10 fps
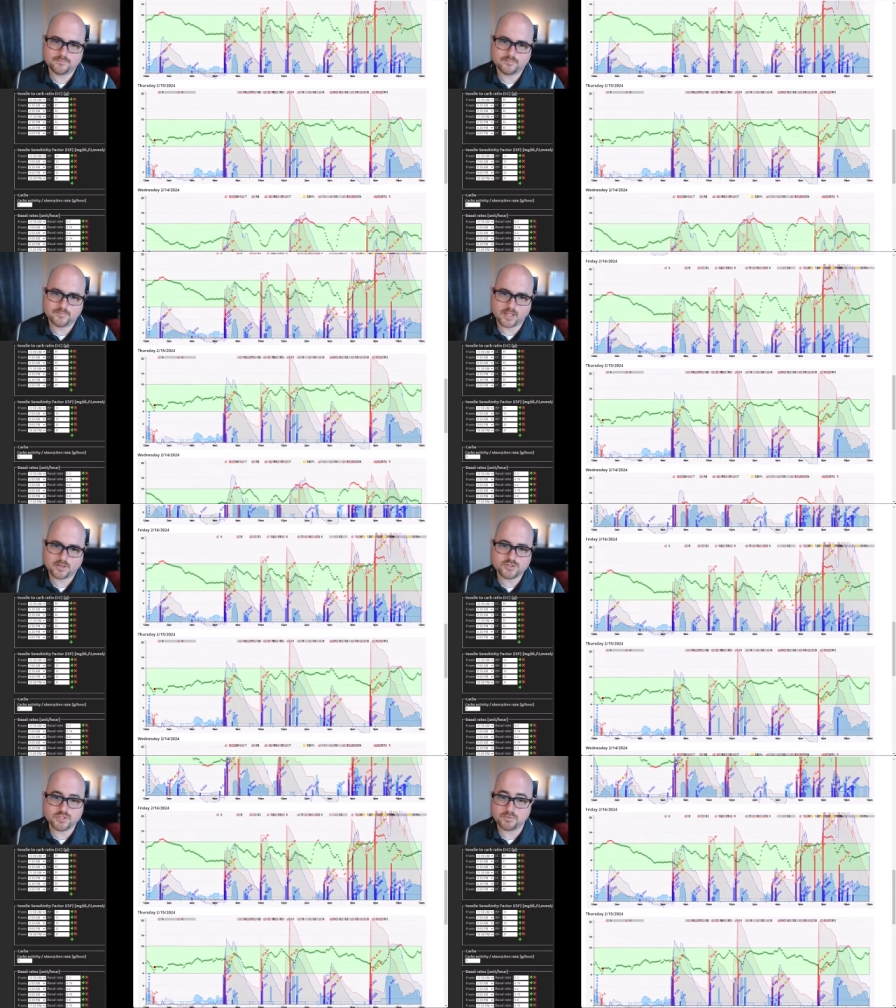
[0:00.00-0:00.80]

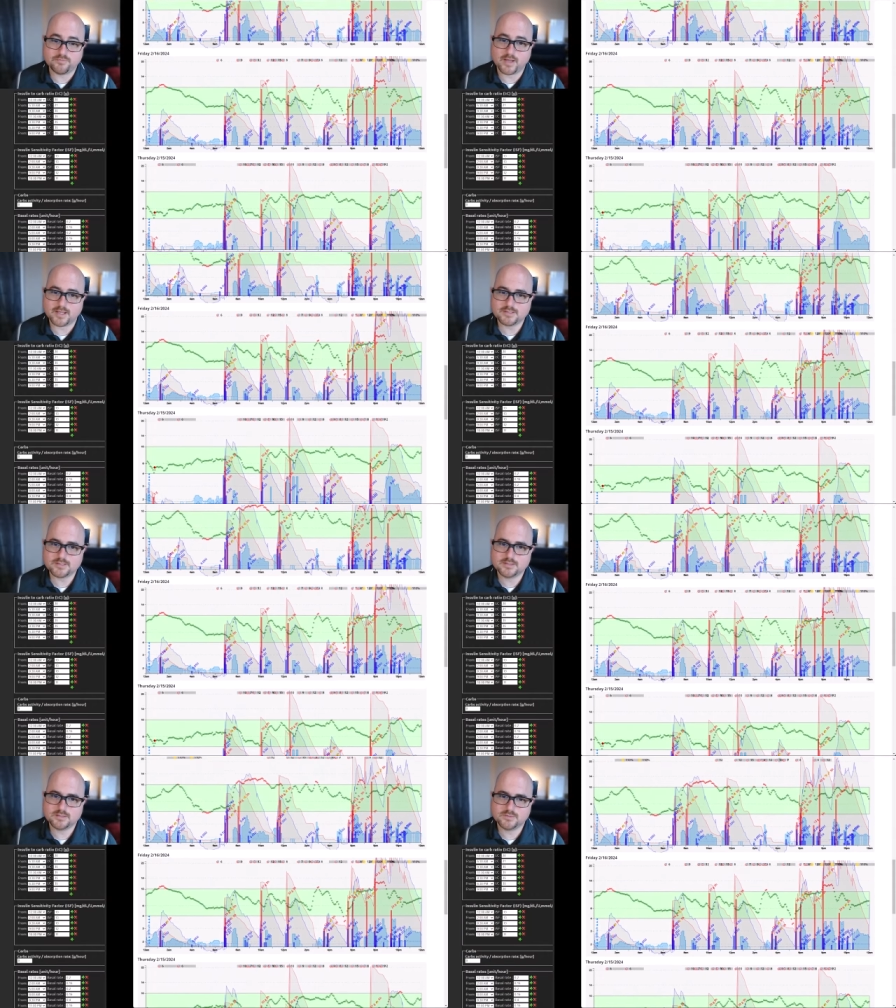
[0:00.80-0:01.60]
like super
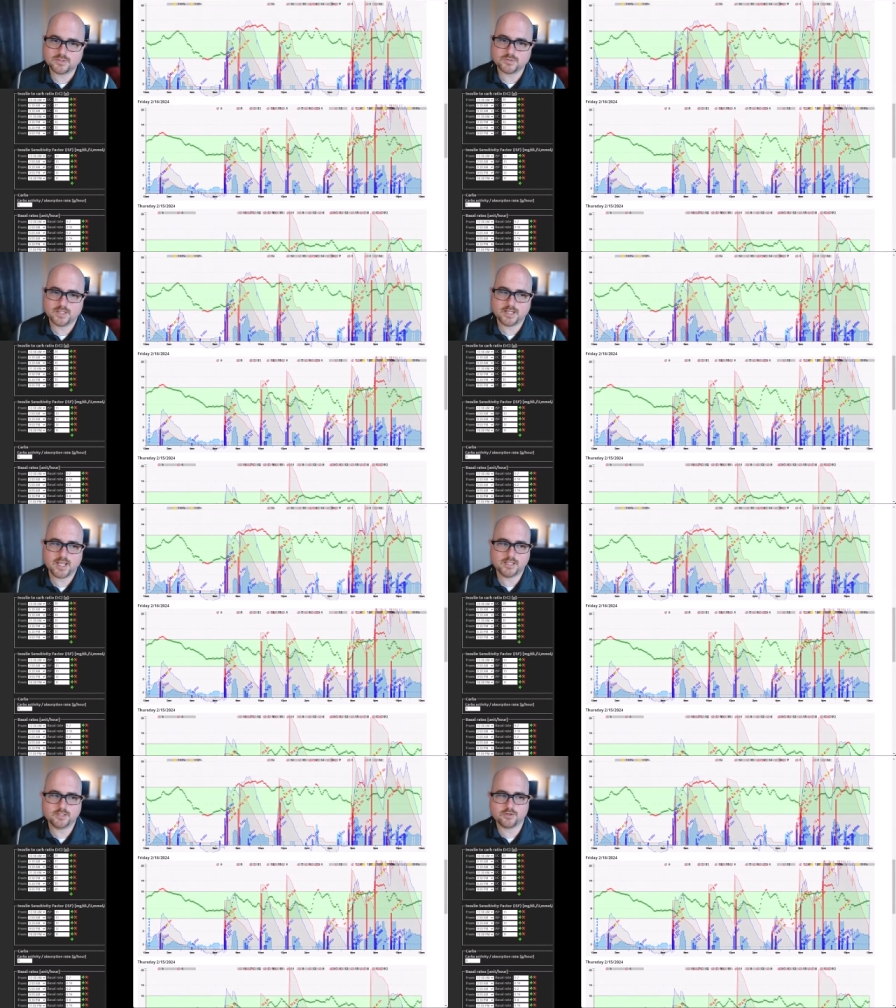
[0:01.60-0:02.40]
fast, which would
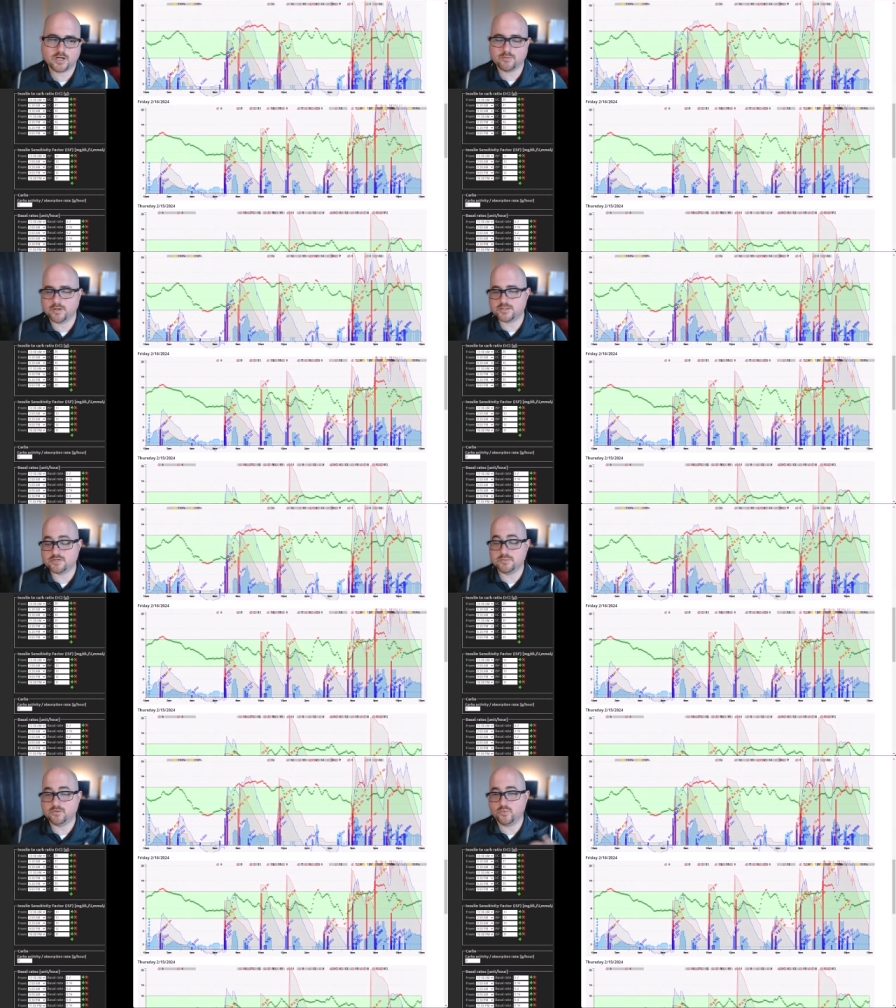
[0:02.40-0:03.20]
indicate that your carb ratio
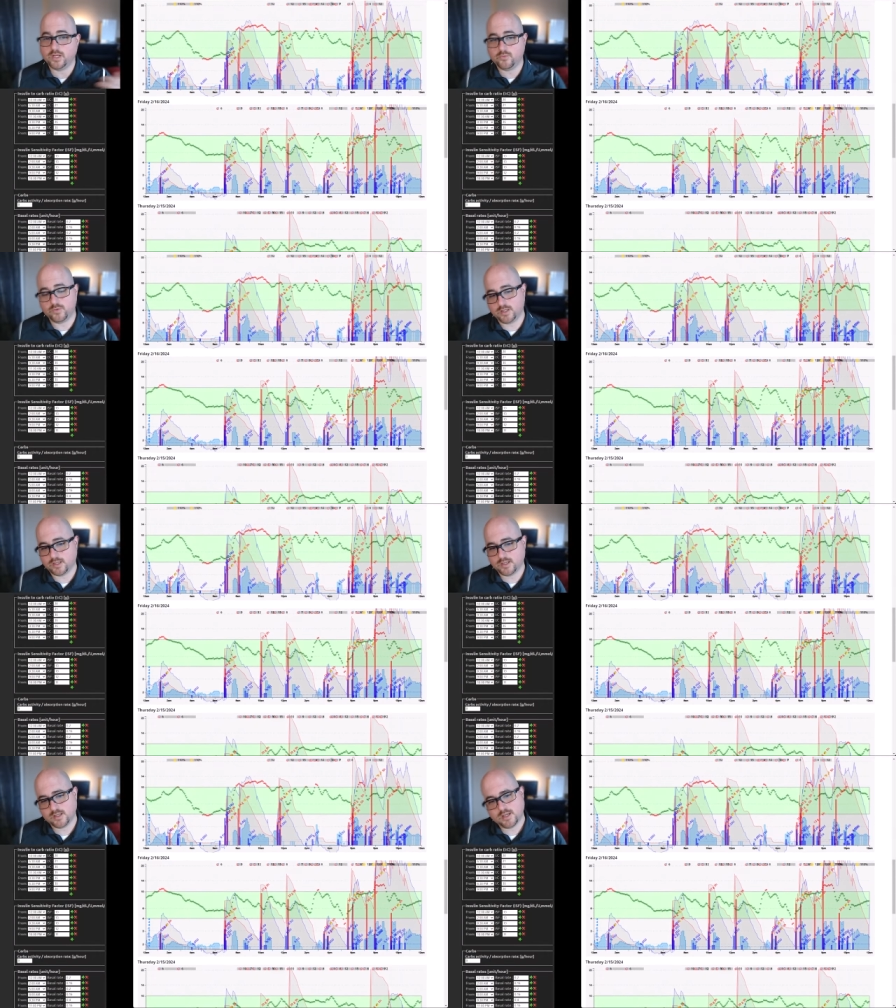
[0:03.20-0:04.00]
be way weak.